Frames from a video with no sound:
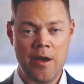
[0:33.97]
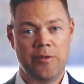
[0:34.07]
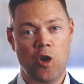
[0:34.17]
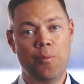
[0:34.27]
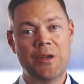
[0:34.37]

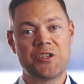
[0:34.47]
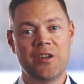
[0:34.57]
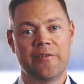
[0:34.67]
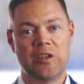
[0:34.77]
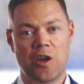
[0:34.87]
the
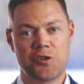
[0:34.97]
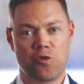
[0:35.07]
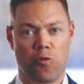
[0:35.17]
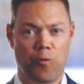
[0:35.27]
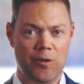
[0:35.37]
omission of
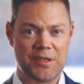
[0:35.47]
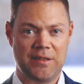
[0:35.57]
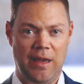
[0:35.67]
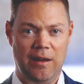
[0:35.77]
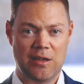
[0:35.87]
industrial real
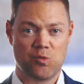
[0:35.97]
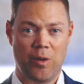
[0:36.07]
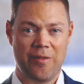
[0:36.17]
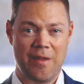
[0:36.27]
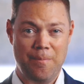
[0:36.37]
estate as
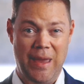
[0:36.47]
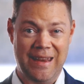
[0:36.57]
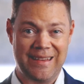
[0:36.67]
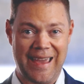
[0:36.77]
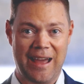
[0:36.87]
one of the
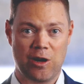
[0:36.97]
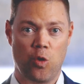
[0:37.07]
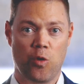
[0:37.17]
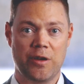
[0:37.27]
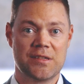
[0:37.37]
main
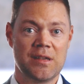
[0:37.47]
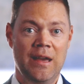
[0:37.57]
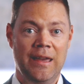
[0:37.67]
categories